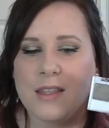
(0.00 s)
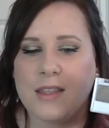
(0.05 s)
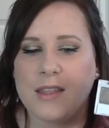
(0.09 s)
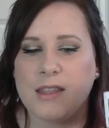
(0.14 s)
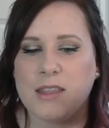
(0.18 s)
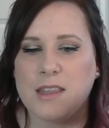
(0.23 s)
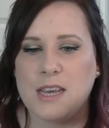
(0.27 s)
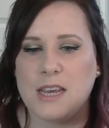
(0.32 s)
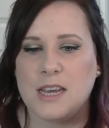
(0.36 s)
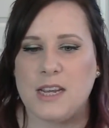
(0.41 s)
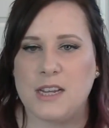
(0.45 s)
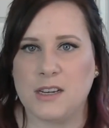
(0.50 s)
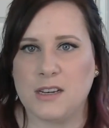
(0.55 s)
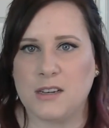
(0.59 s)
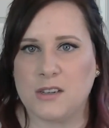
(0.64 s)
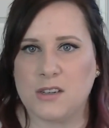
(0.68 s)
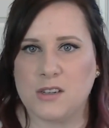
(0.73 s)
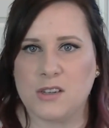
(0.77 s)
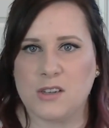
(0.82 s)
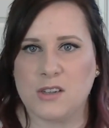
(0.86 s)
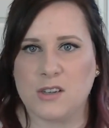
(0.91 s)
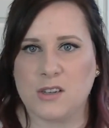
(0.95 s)
The
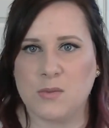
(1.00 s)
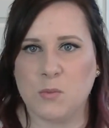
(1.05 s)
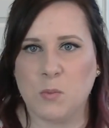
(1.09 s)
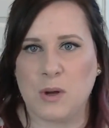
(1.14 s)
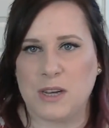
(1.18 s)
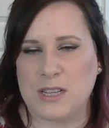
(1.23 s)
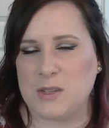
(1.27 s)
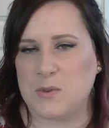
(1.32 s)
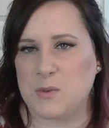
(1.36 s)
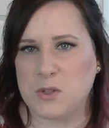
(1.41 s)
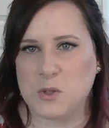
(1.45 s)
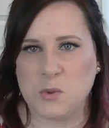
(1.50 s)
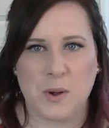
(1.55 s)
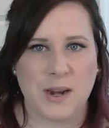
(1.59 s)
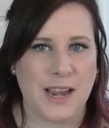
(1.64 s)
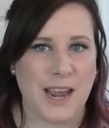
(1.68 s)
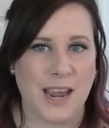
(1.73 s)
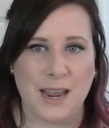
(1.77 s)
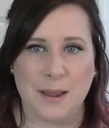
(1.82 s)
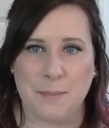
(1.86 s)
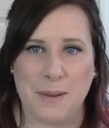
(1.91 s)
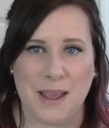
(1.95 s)
ones with
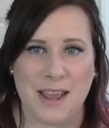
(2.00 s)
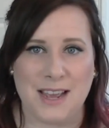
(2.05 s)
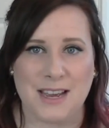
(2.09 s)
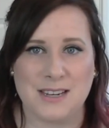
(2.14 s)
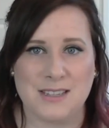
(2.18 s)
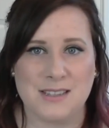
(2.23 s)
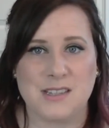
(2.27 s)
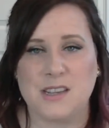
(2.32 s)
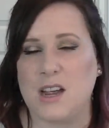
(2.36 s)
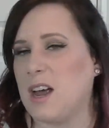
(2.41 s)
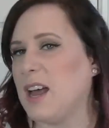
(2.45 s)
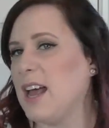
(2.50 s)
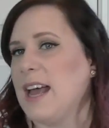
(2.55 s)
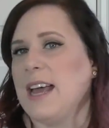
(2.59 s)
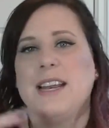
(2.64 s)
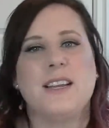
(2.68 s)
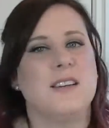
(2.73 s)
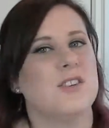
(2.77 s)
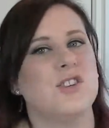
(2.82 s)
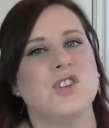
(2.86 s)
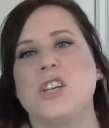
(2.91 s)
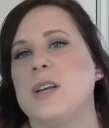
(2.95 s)
28 pans, it
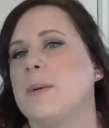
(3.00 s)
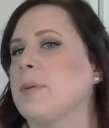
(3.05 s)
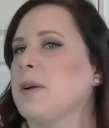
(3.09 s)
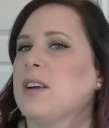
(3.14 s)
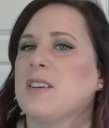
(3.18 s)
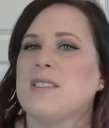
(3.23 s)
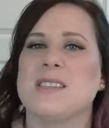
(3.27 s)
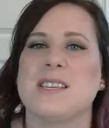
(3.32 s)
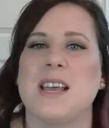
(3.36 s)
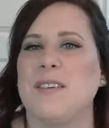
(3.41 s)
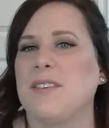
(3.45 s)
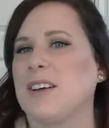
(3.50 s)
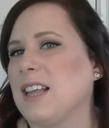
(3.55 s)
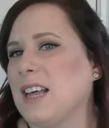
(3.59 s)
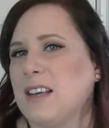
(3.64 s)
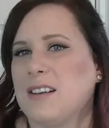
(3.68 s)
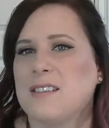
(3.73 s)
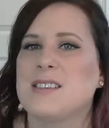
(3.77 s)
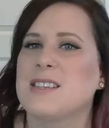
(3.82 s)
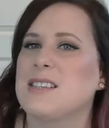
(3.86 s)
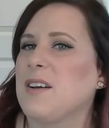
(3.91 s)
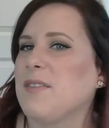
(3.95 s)
is cheaper. You're saving
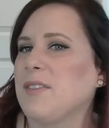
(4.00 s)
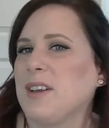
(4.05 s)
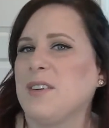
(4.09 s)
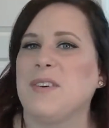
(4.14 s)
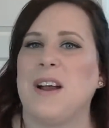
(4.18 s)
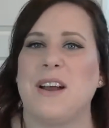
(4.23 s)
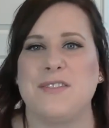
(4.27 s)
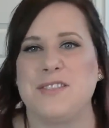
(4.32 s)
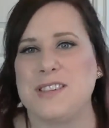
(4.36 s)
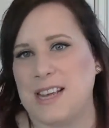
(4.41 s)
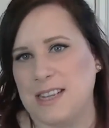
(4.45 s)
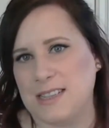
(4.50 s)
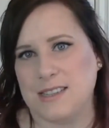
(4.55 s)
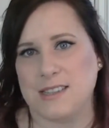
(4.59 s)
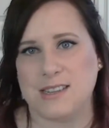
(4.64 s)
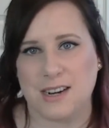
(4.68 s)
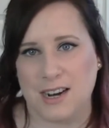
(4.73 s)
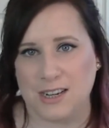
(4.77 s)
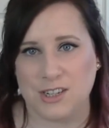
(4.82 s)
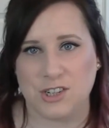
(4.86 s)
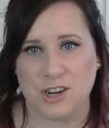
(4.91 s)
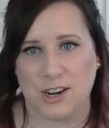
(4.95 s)
like 75 cents an
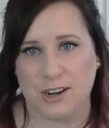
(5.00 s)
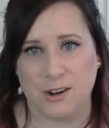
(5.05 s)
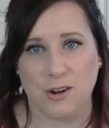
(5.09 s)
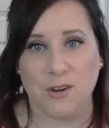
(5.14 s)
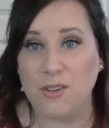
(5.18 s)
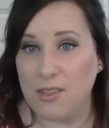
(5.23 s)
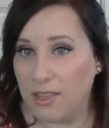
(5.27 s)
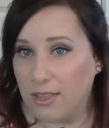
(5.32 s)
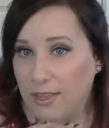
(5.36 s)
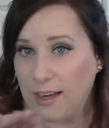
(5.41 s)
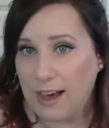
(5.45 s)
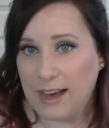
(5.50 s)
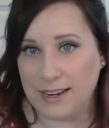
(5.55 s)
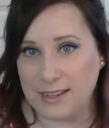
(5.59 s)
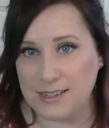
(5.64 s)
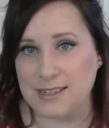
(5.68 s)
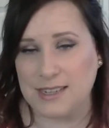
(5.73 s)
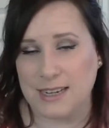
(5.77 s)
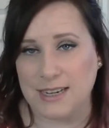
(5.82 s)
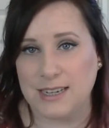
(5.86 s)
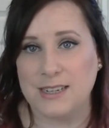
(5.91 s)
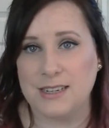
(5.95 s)
eyeshadow. That is
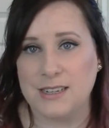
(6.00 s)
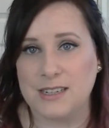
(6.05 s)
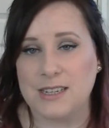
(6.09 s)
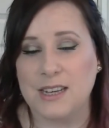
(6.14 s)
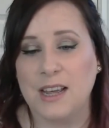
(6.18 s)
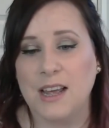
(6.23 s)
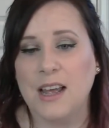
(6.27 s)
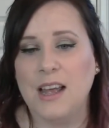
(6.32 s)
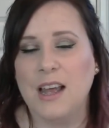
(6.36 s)
it.